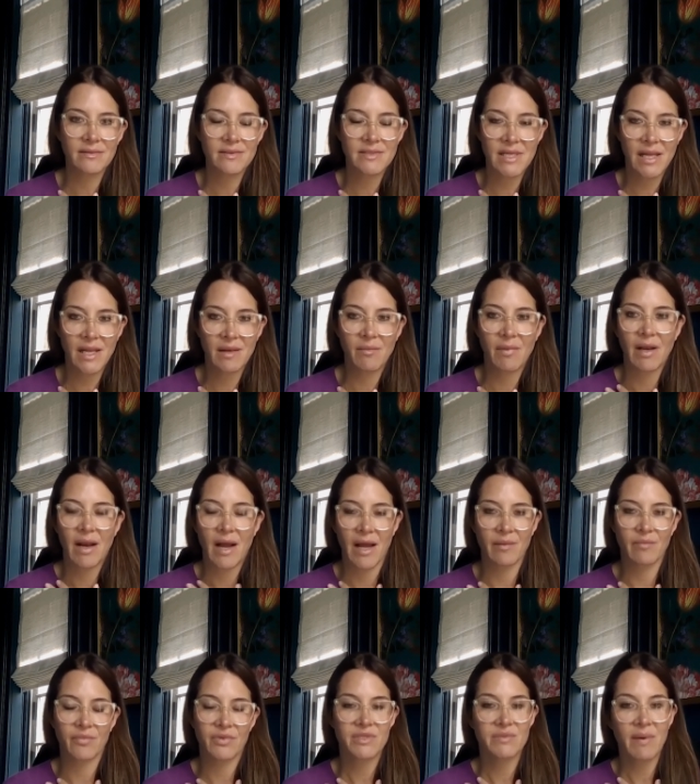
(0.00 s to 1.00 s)
team and
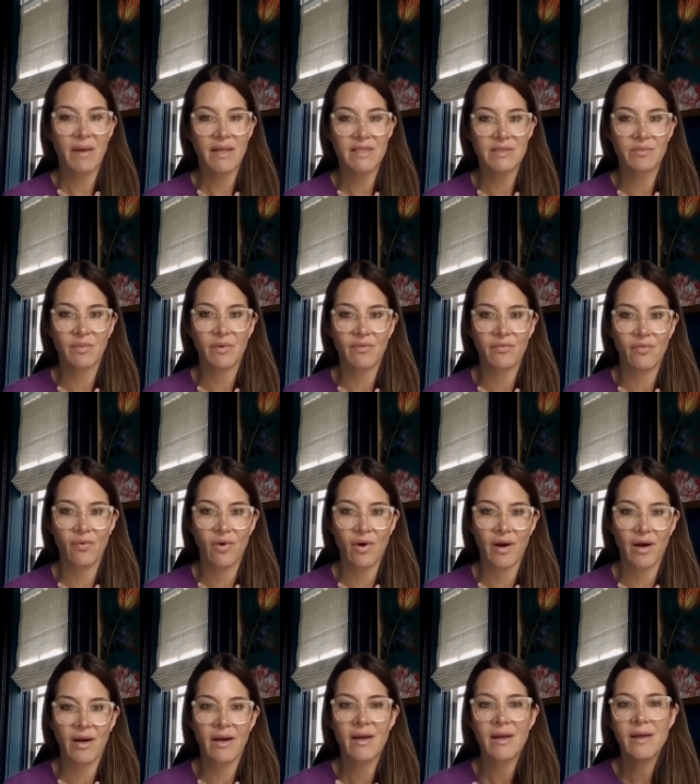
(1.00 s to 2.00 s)
i'm responsible
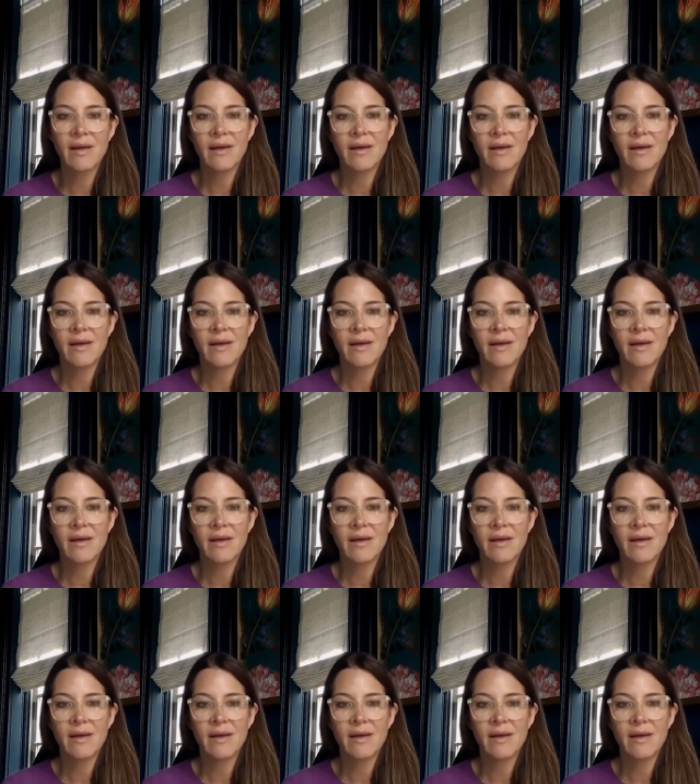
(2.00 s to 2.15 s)
for